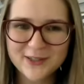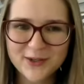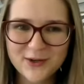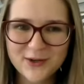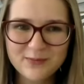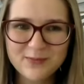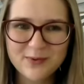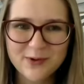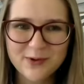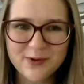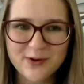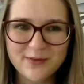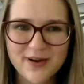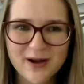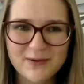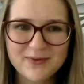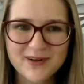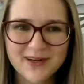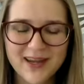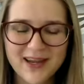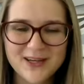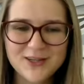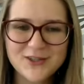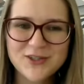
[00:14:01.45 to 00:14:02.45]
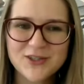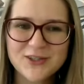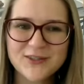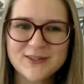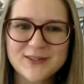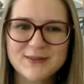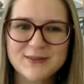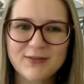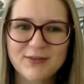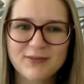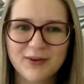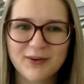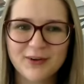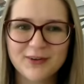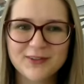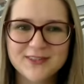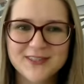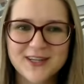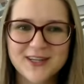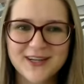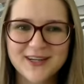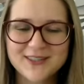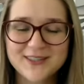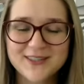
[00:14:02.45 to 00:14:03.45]
number of applications for
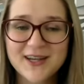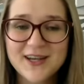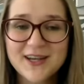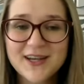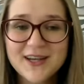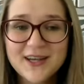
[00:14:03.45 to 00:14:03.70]
volunteers.